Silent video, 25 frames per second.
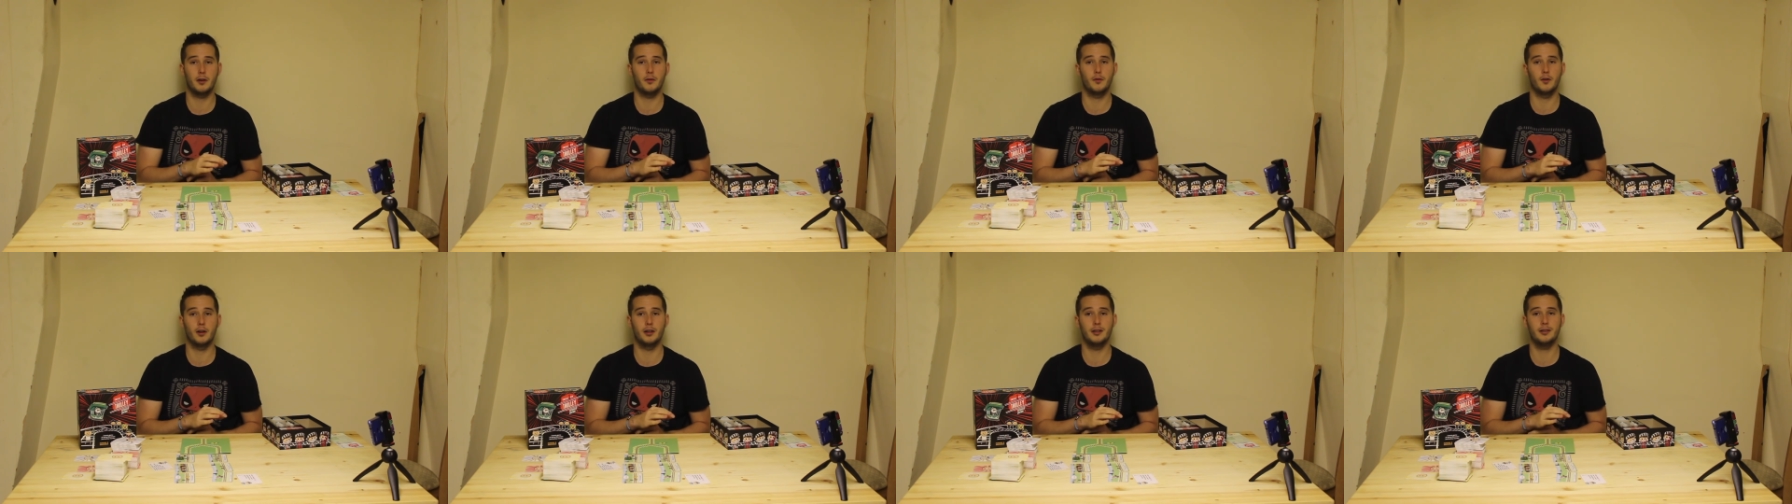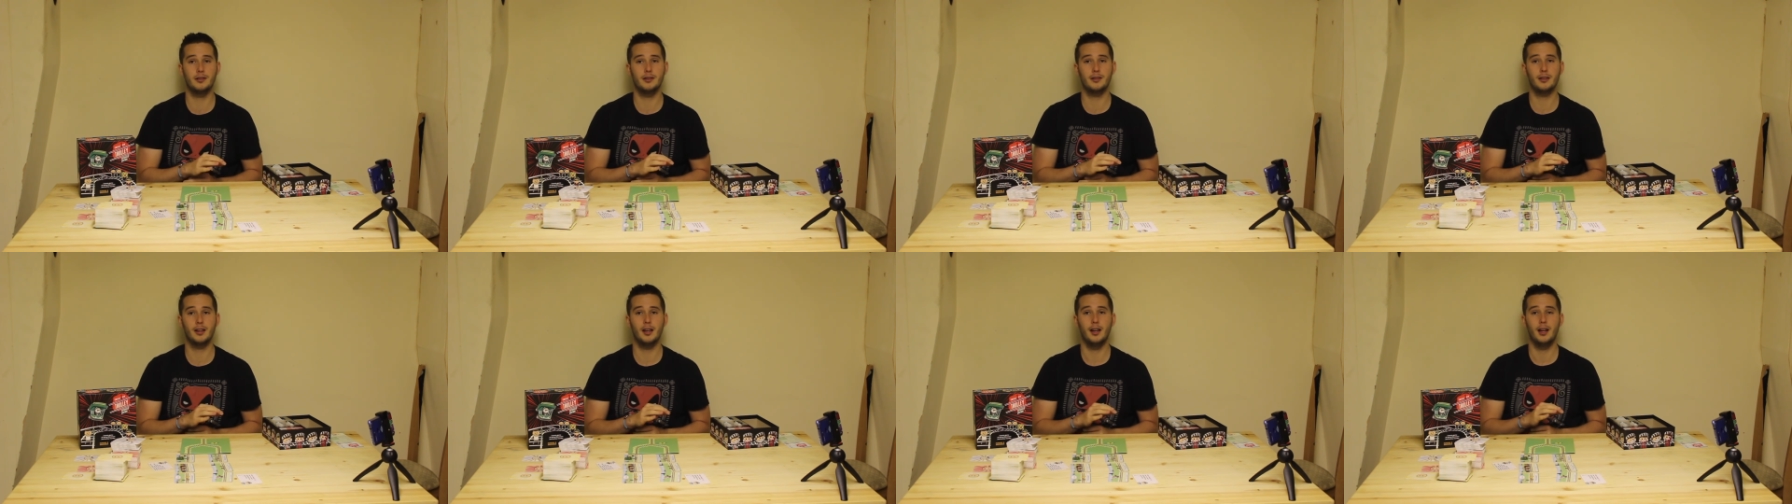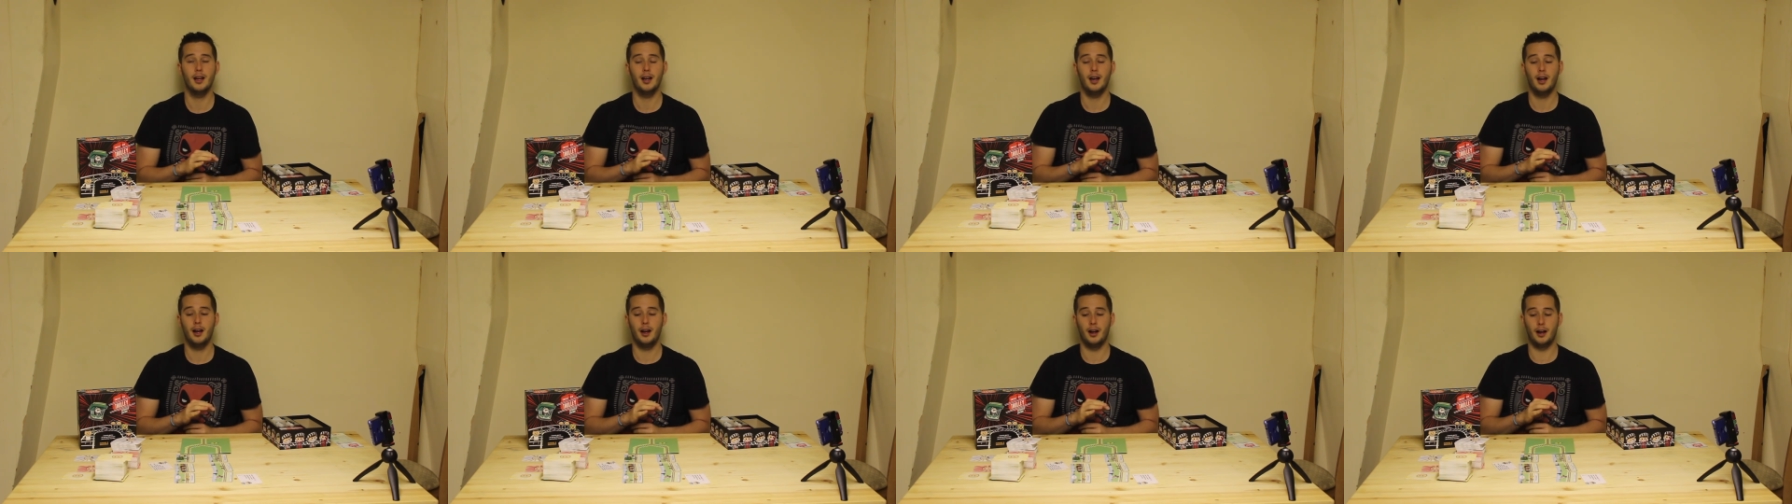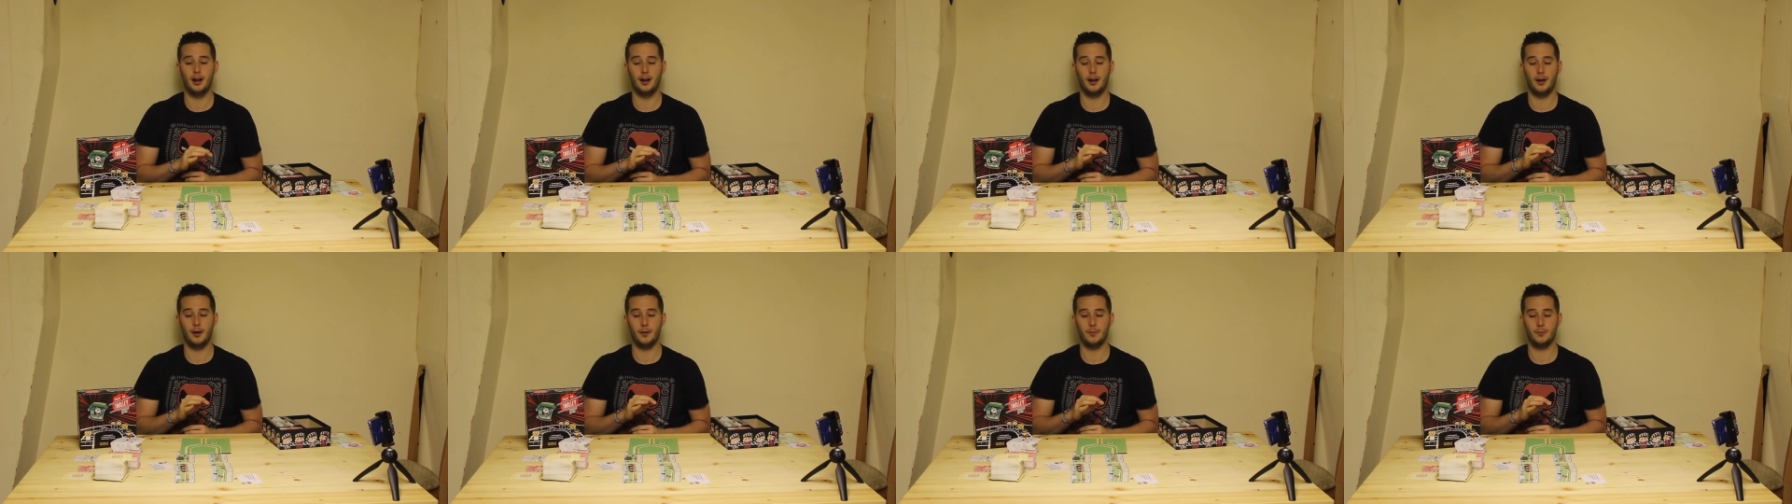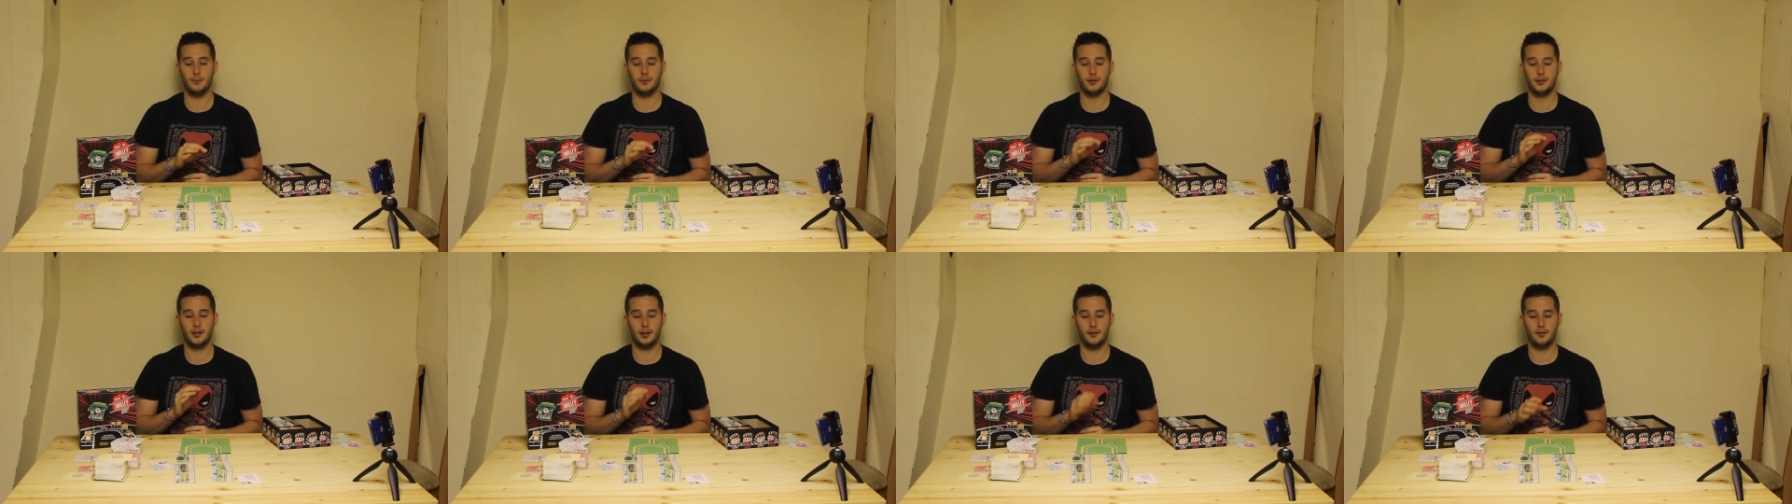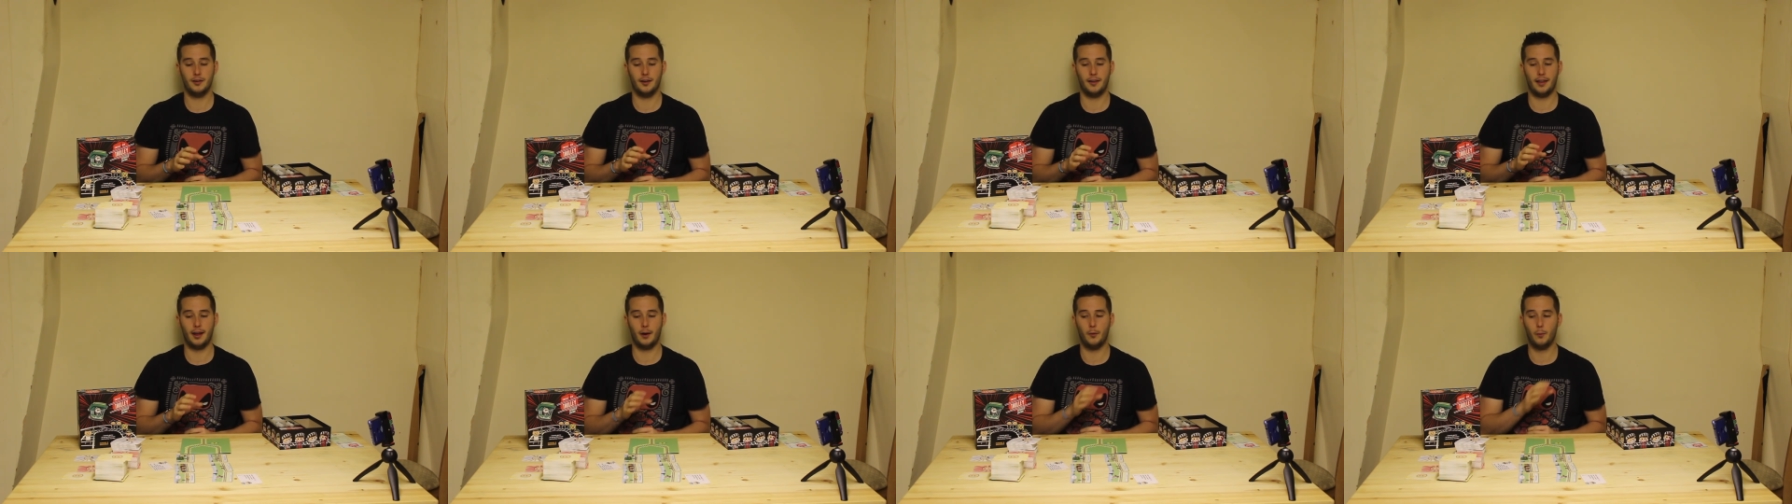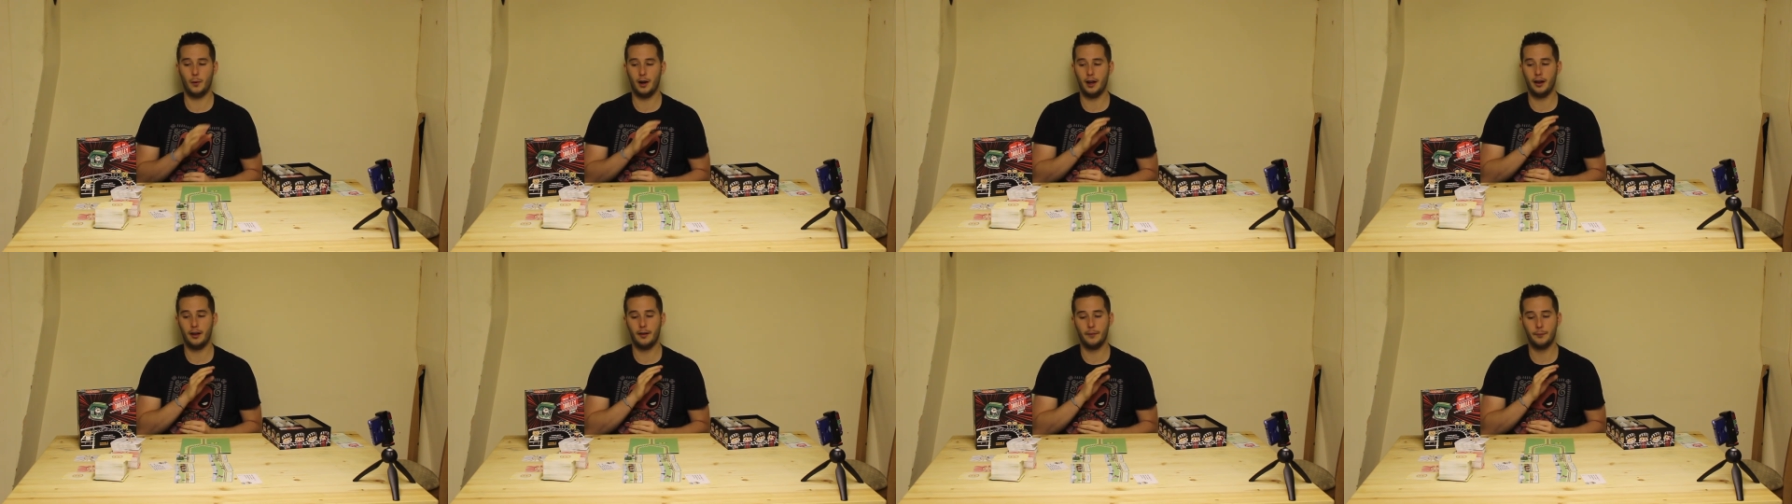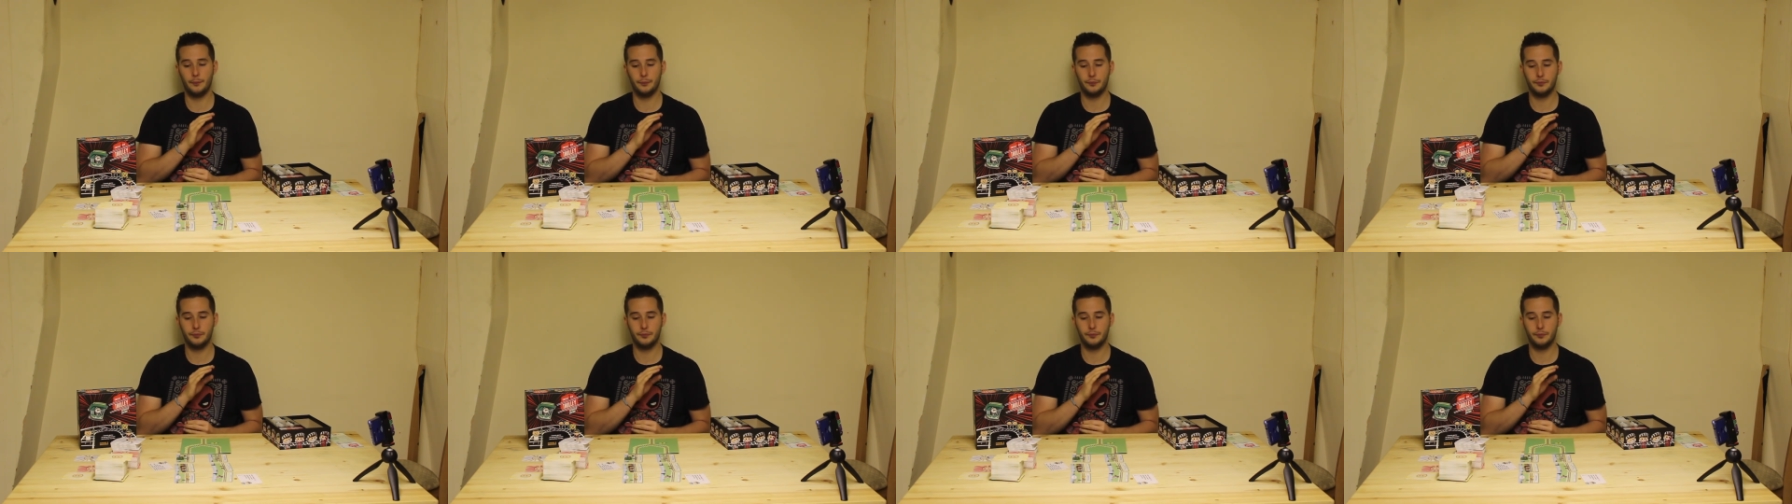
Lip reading: friends. Stuff like that, where